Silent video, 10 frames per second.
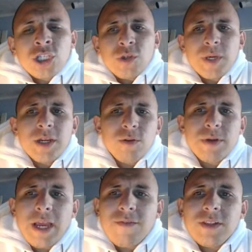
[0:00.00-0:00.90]
So here
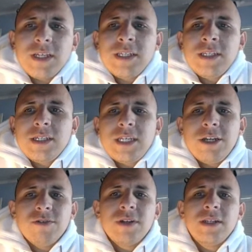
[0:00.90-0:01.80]
we have Lynn,
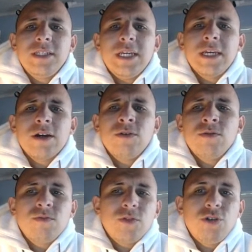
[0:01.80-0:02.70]
Kieran, and Diego
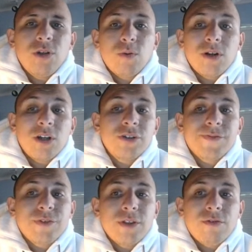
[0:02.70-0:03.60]
shooting 100
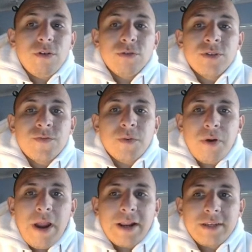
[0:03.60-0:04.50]
free throws for
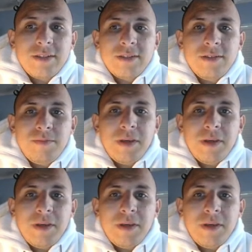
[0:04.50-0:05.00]
practice.